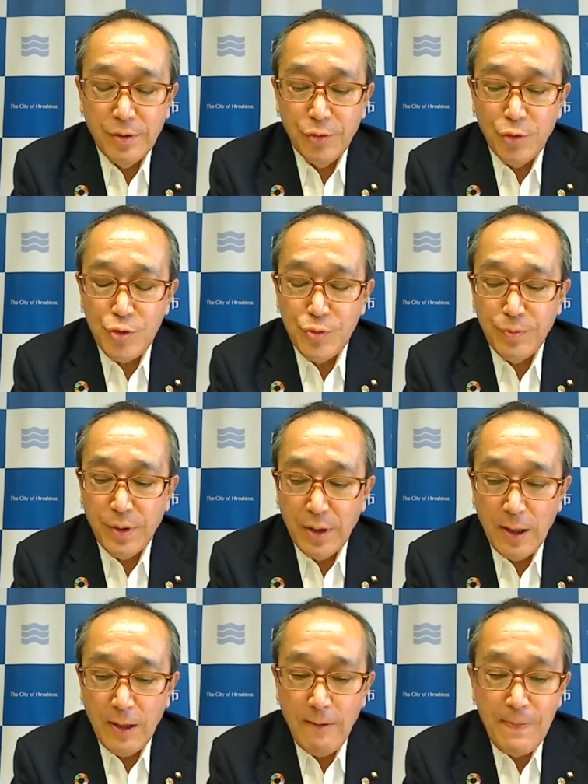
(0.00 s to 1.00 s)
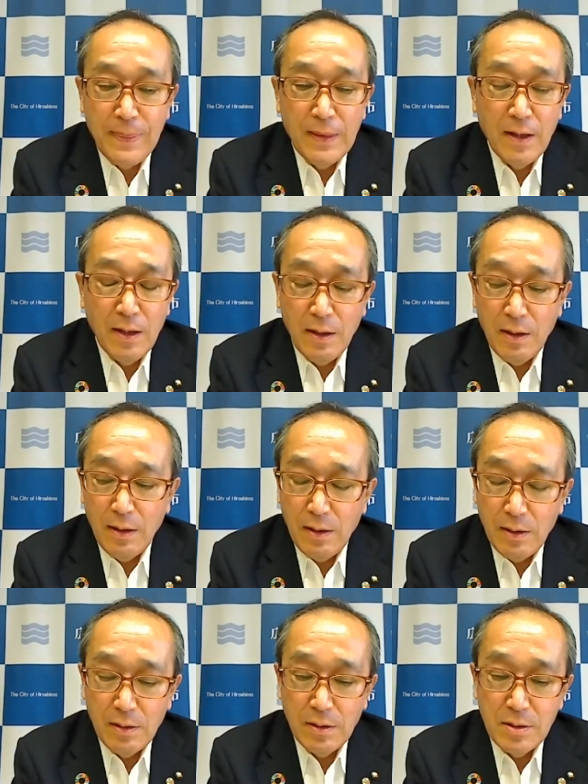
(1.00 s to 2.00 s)
make the judgment as to whether this
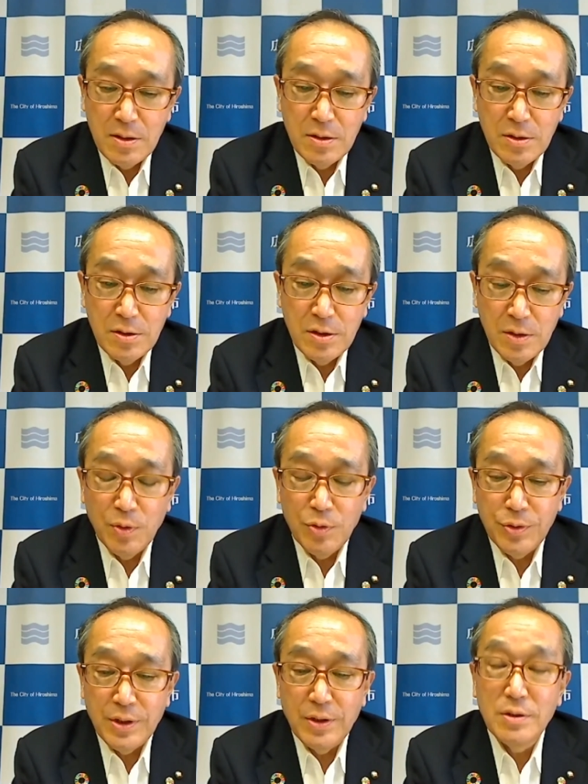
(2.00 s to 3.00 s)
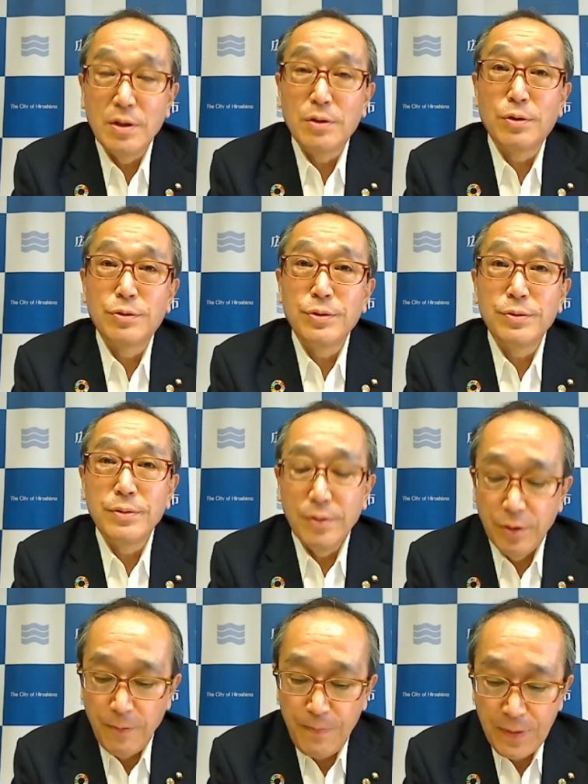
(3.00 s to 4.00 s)
is good or bad. Having said that,
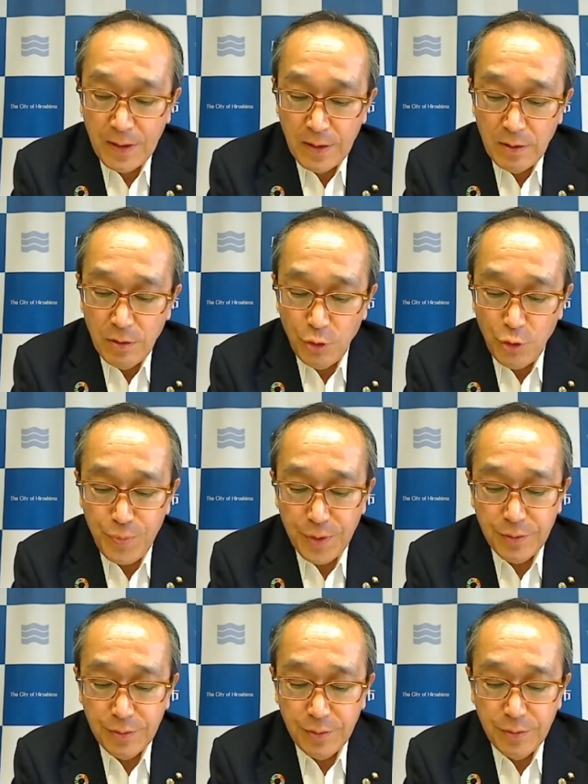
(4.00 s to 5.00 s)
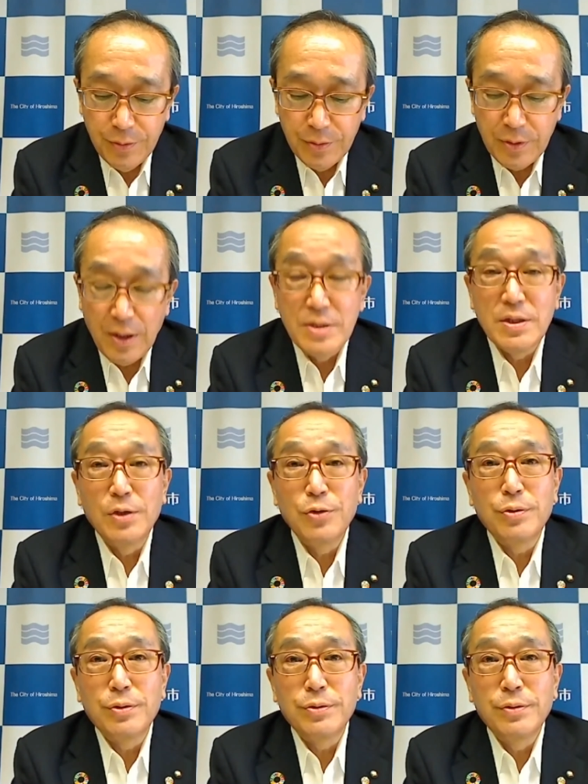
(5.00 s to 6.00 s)
that Hiroshima is a
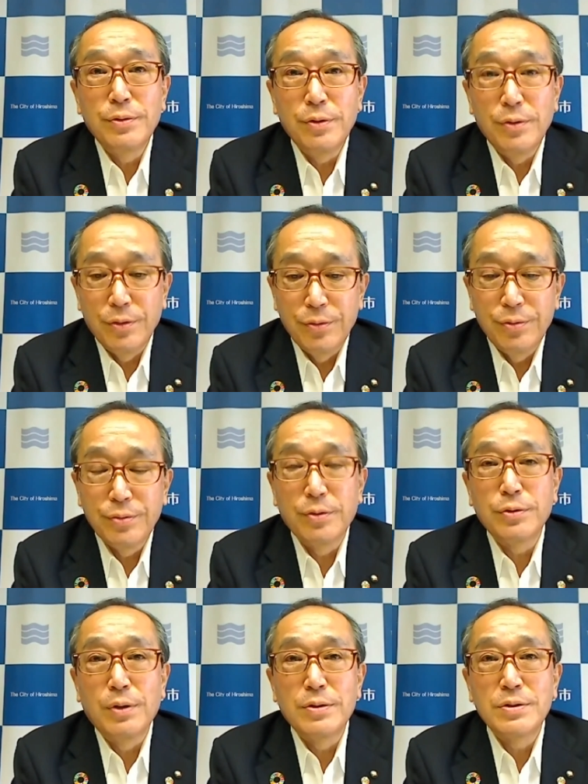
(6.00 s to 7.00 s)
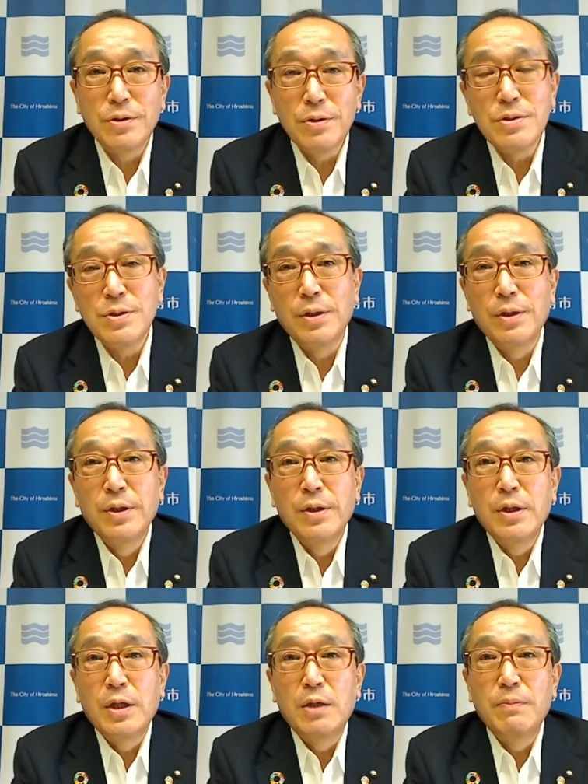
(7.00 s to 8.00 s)
symbol, and the convening of the
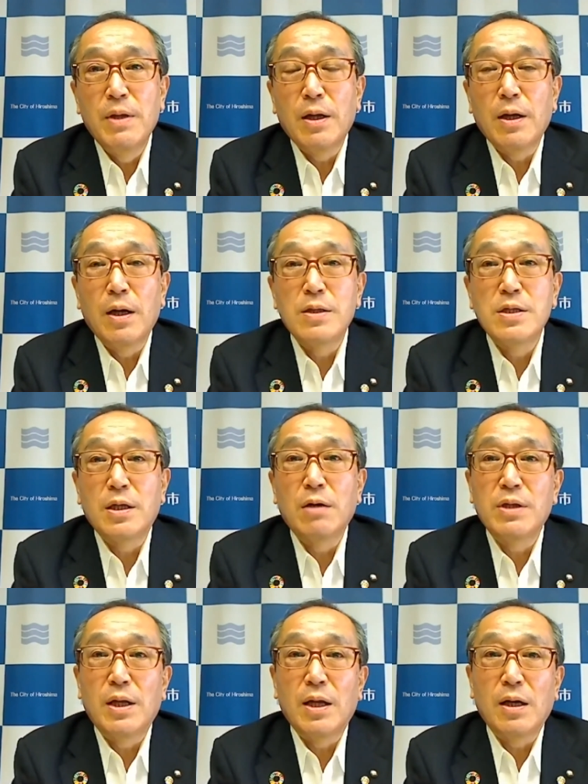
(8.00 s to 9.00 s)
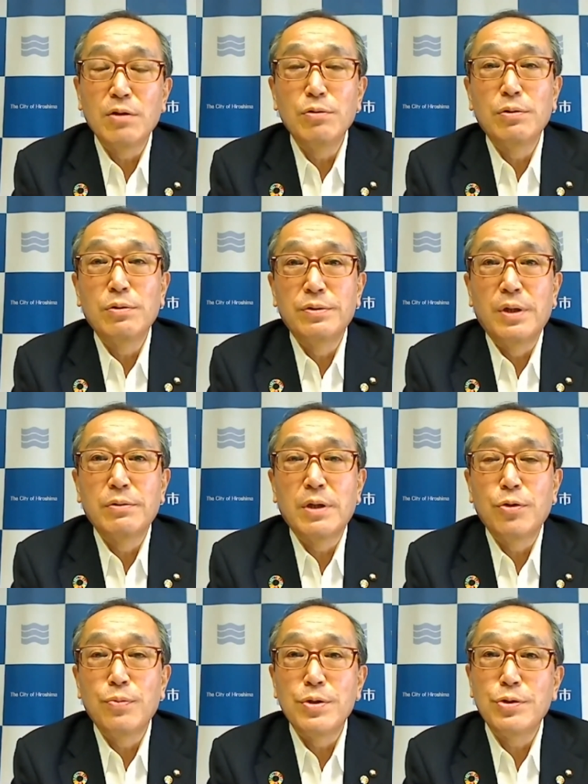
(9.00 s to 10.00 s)
games, I believe, is
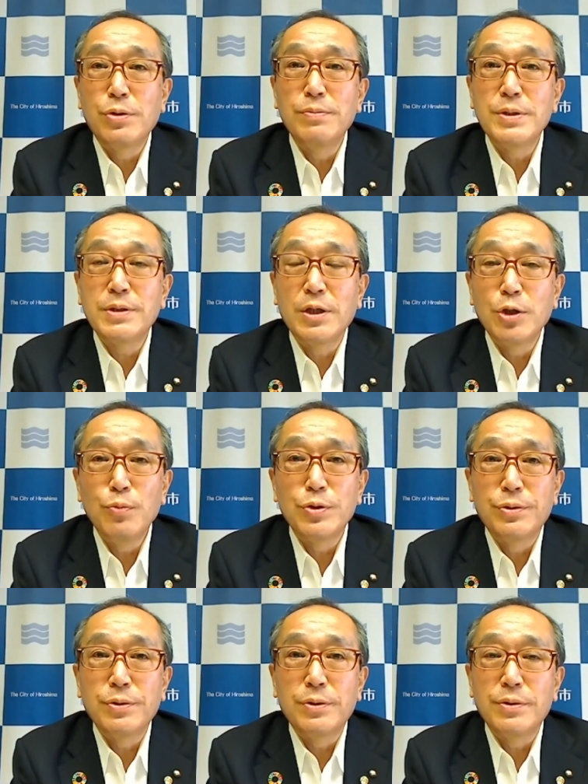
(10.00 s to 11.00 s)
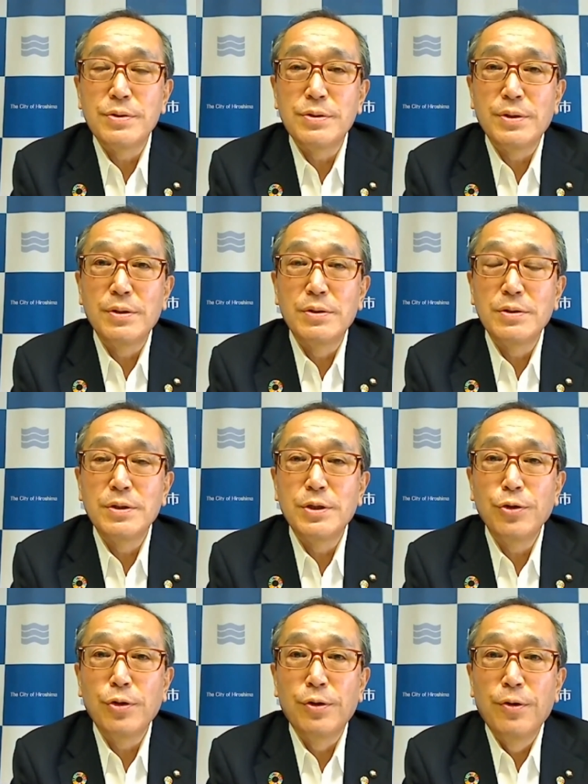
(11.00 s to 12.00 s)
slightly different in terms of nuance.
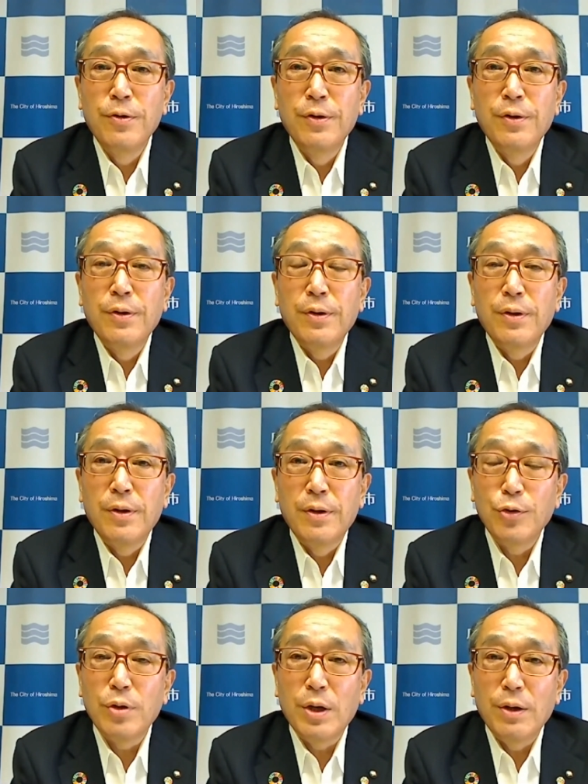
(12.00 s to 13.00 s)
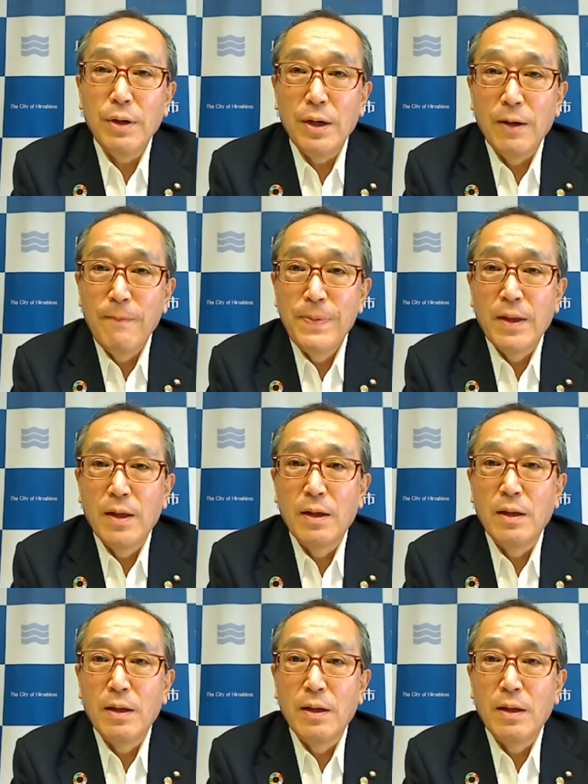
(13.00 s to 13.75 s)
Concerning this,